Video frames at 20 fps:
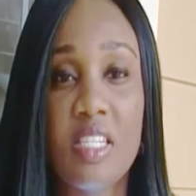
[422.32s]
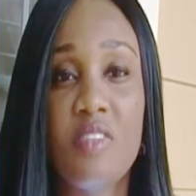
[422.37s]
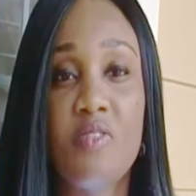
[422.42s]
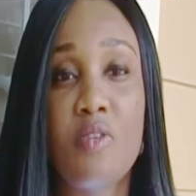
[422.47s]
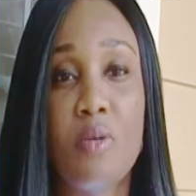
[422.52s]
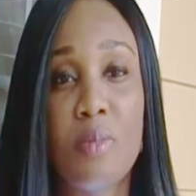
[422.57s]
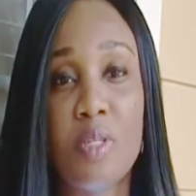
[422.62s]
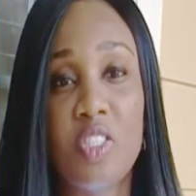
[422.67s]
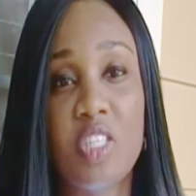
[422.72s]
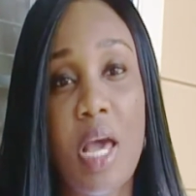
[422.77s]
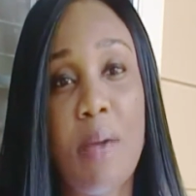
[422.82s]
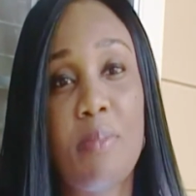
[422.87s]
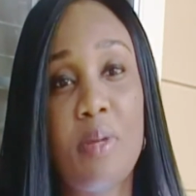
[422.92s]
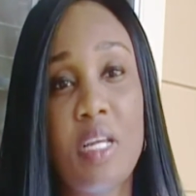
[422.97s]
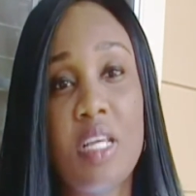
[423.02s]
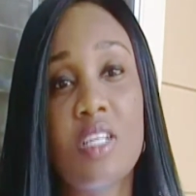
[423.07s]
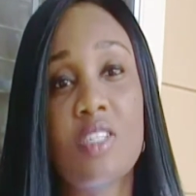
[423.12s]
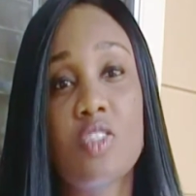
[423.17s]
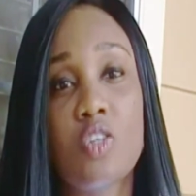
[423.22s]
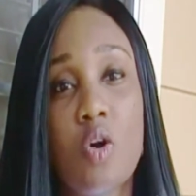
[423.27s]
from a
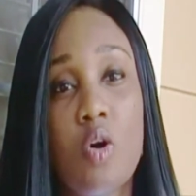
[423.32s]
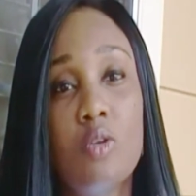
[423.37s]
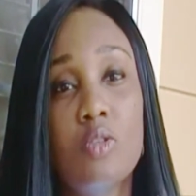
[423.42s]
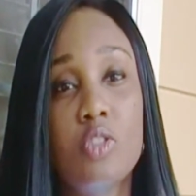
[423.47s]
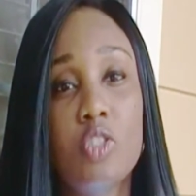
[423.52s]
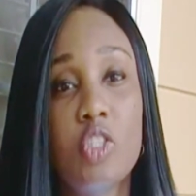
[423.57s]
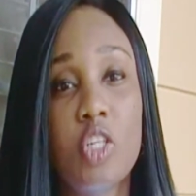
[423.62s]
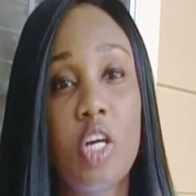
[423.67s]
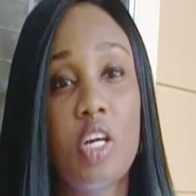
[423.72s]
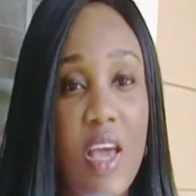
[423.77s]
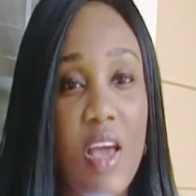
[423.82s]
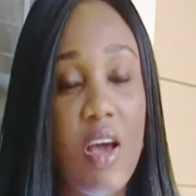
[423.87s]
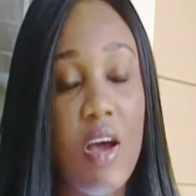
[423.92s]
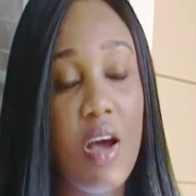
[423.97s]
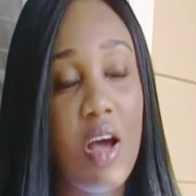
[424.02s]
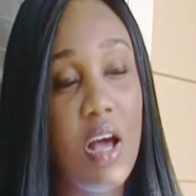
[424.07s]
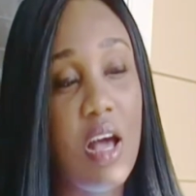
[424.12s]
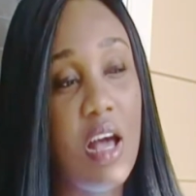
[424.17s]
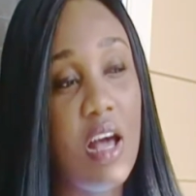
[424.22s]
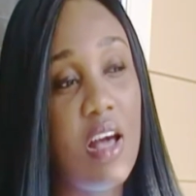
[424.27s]
Japanese culture.
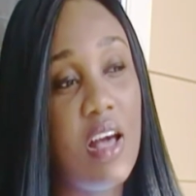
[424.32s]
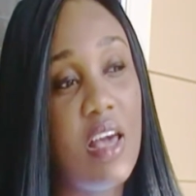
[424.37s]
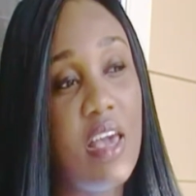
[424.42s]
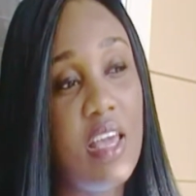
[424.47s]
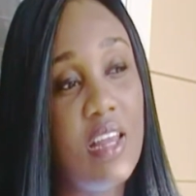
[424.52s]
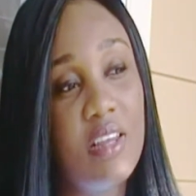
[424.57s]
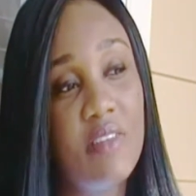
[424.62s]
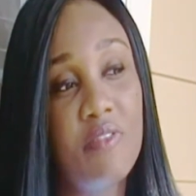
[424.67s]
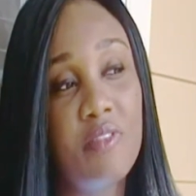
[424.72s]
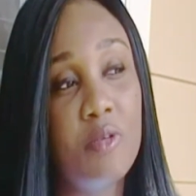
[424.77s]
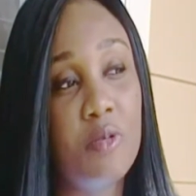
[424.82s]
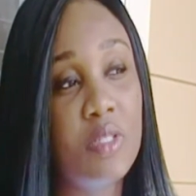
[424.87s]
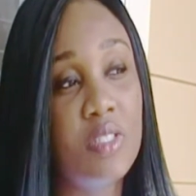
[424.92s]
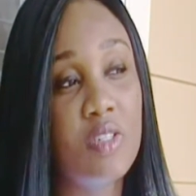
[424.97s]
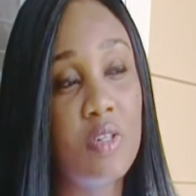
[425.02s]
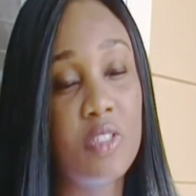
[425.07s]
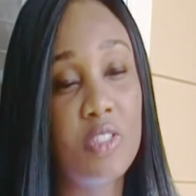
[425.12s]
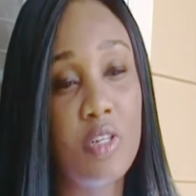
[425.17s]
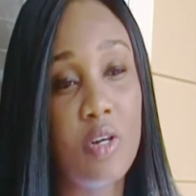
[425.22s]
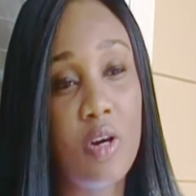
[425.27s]
And if it was
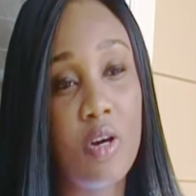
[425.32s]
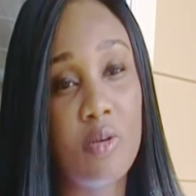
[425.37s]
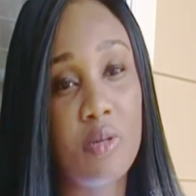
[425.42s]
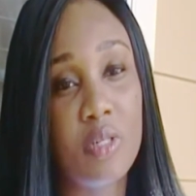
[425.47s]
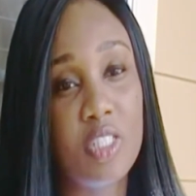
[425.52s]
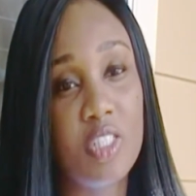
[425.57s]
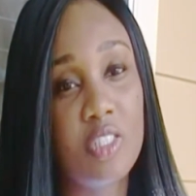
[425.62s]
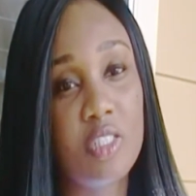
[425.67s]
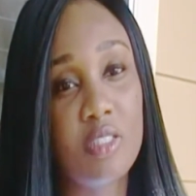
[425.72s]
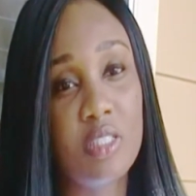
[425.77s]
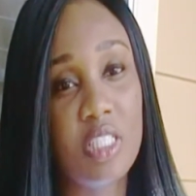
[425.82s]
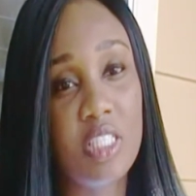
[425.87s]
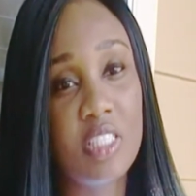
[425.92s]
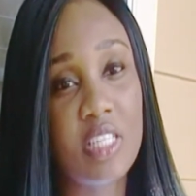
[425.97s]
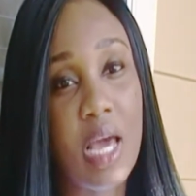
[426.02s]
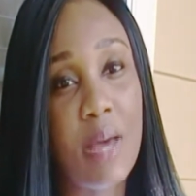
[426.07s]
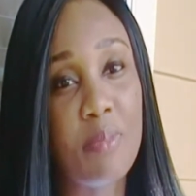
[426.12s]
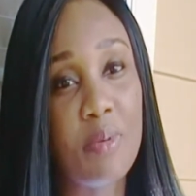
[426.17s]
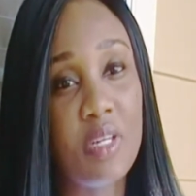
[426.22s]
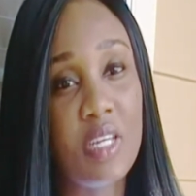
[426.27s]
originally
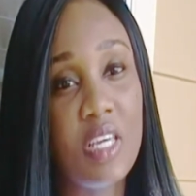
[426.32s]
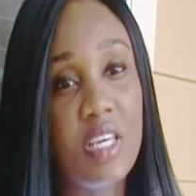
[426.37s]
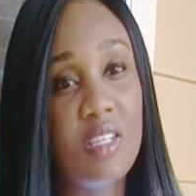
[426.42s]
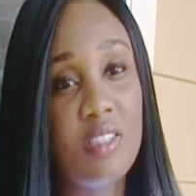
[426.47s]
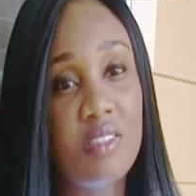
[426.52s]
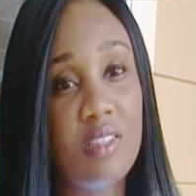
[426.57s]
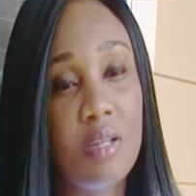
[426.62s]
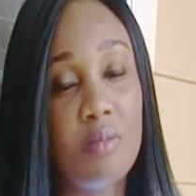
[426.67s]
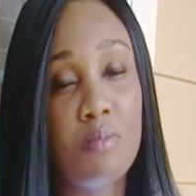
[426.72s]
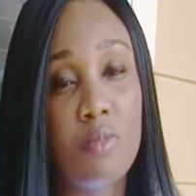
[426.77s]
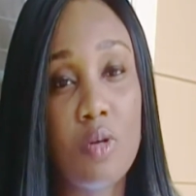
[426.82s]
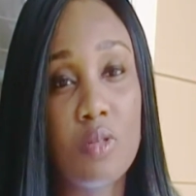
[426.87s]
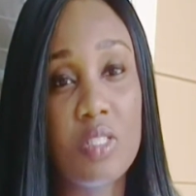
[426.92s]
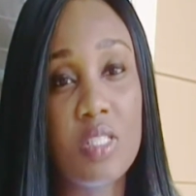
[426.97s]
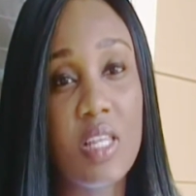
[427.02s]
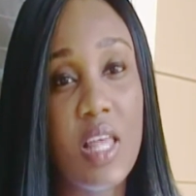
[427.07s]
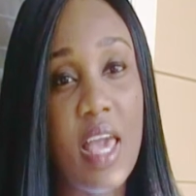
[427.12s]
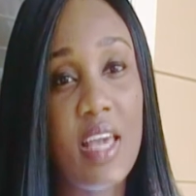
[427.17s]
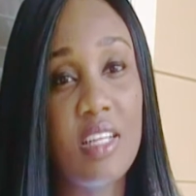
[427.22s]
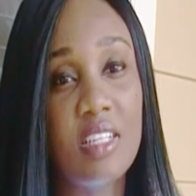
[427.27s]
Japanese, then most
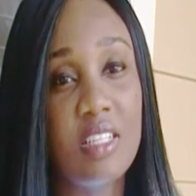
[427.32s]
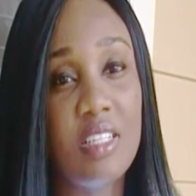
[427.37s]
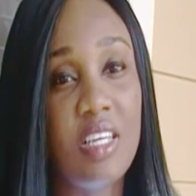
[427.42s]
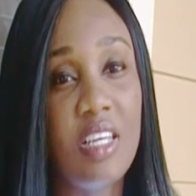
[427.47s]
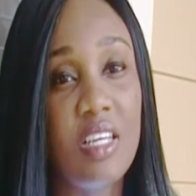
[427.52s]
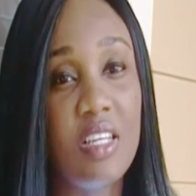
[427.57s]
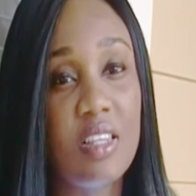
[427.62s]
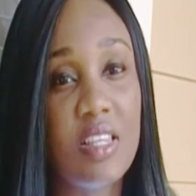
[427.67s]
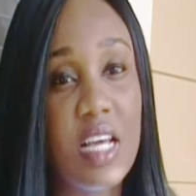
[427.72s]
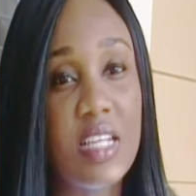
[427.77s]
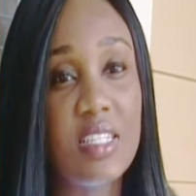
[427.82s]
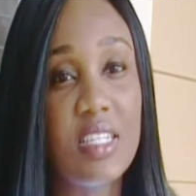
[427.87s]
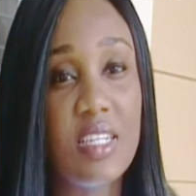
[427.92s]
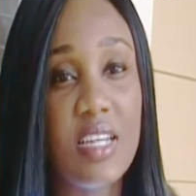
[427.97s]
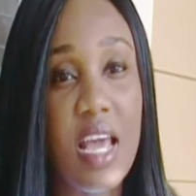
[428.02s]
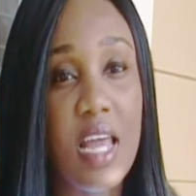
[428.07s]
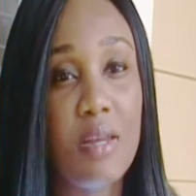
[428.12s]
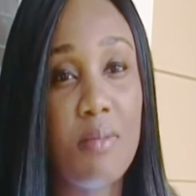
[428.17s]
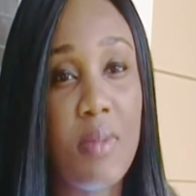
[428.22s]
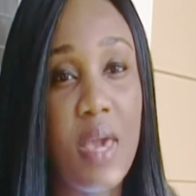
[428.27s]
likely that's an
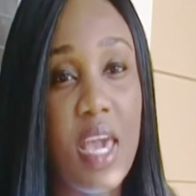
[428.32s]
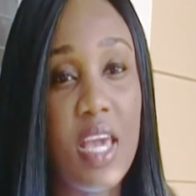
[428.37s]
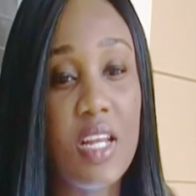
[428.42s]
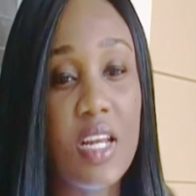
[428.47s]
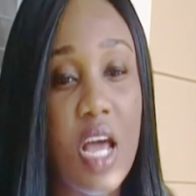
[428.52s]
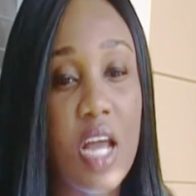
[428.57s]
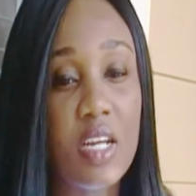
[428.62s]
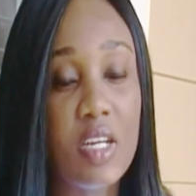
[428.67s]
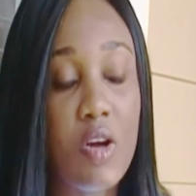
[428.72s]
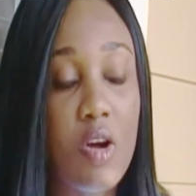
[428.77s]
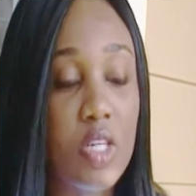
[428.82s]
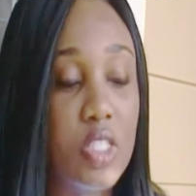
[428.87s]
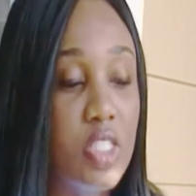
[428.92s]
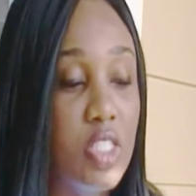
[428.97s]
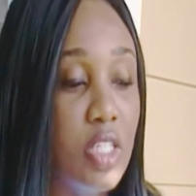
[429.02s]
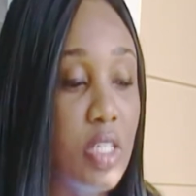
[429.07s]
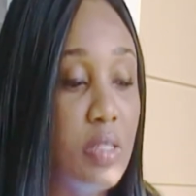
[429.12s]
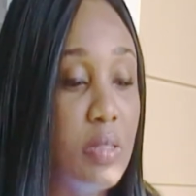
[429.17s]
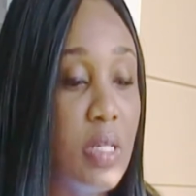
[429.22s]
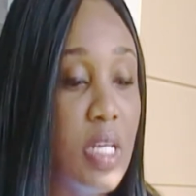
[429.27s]
anime, not a
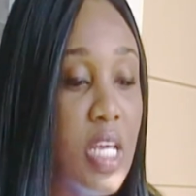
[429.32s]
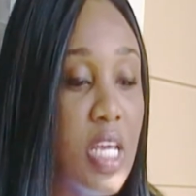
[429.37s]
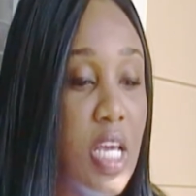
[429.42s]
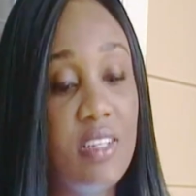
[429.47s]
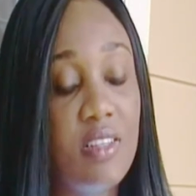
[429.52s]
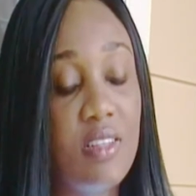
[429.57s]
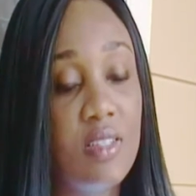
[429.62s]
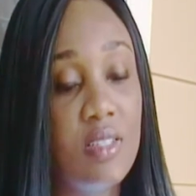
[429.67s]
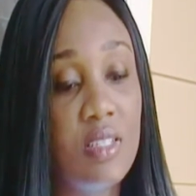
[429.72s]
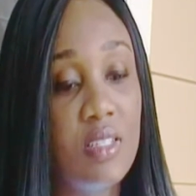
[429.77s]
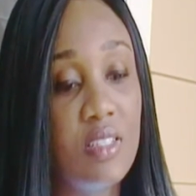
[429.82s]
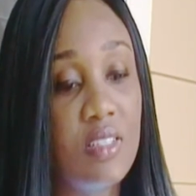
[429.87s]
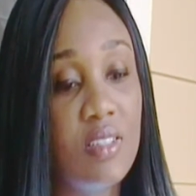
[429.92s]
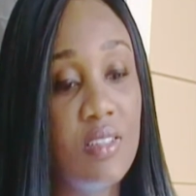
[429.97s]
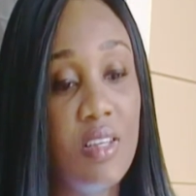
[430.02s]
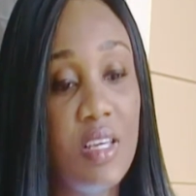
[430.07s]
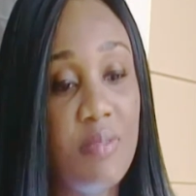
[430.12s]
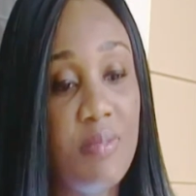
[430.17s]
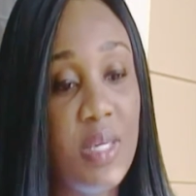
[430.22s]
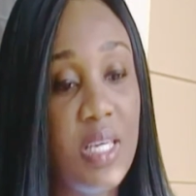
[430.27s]
cartoon.
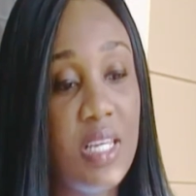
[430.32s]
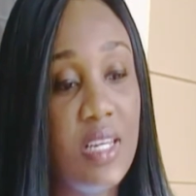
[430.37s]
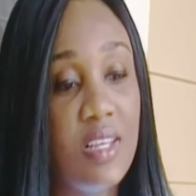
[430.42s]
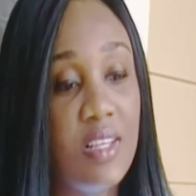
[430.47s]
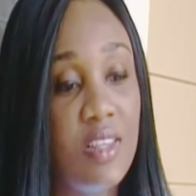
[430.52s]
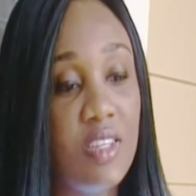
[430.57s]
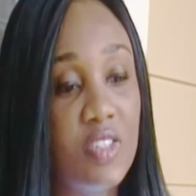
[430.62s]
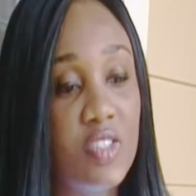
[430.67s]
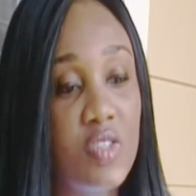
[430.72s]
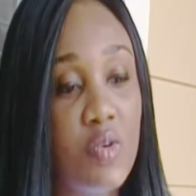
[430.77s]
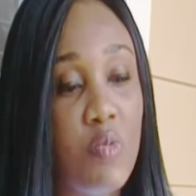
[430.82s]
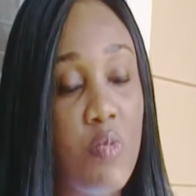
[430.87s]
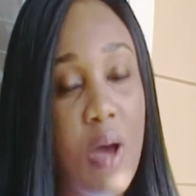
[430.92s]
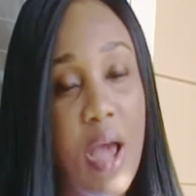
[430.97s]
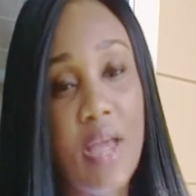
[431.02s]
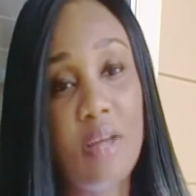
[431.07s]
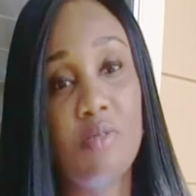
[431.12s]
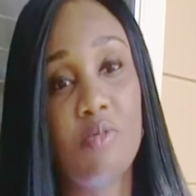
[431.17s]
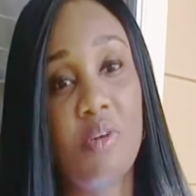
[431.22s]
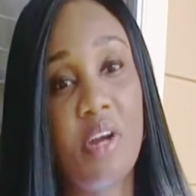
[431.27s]
There's a
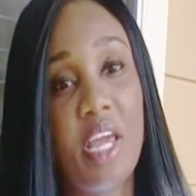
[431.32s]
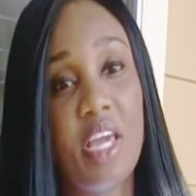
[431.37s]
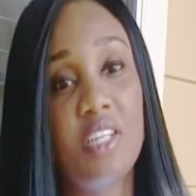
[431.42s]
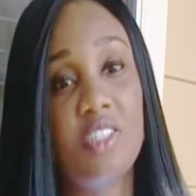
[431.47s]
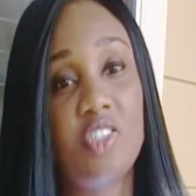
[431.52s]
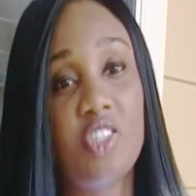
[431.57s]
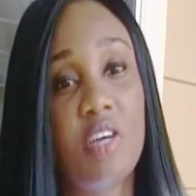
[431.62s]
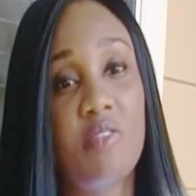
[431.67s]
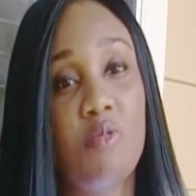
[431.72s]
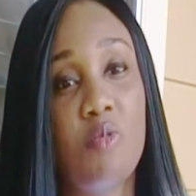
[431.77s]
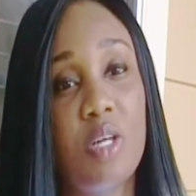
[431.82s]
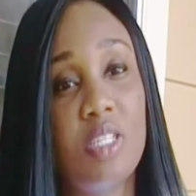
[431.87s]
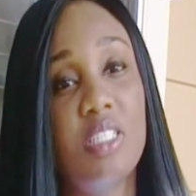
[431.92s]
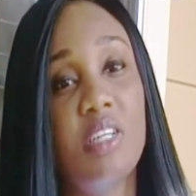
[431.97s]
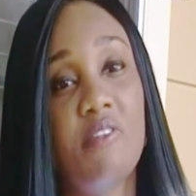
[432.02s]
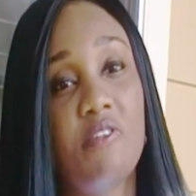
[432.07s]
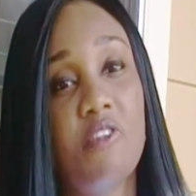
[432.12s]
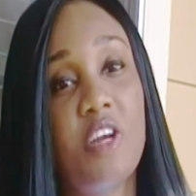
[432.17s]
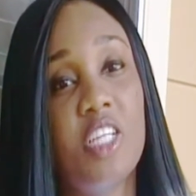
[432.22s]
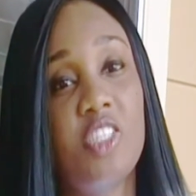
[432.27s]
wide range of what
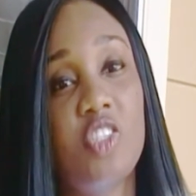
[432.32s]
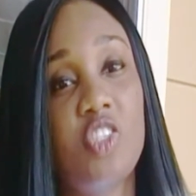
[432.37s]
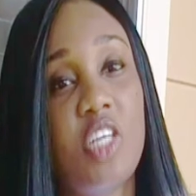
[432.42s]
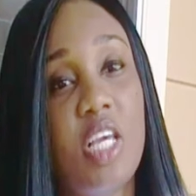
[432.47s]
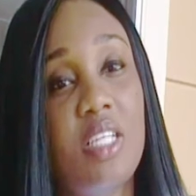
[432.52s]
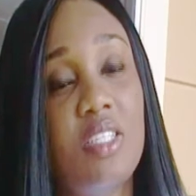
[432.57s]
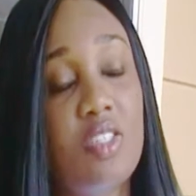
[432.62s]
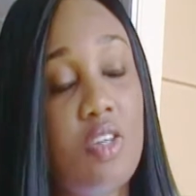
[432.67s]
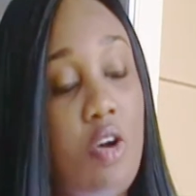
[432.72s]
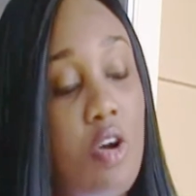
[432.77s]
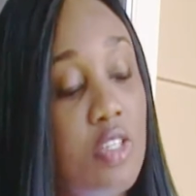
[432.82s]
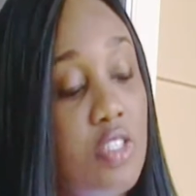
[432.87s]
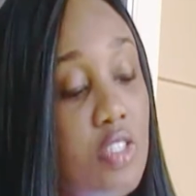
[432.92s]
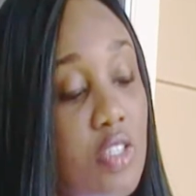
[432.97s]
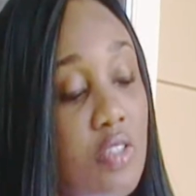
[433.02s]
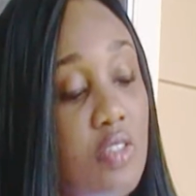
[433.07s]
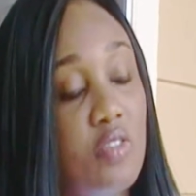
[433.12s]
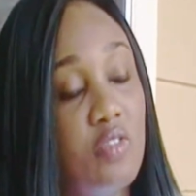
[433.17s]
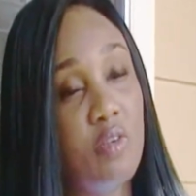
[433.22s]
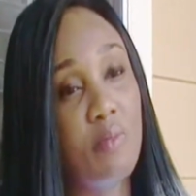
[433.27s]
differentiates
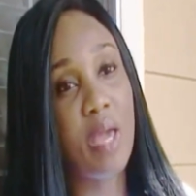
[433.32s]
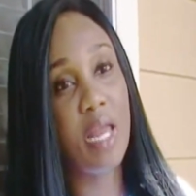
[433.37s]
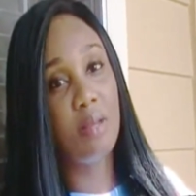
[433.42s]
cartoons from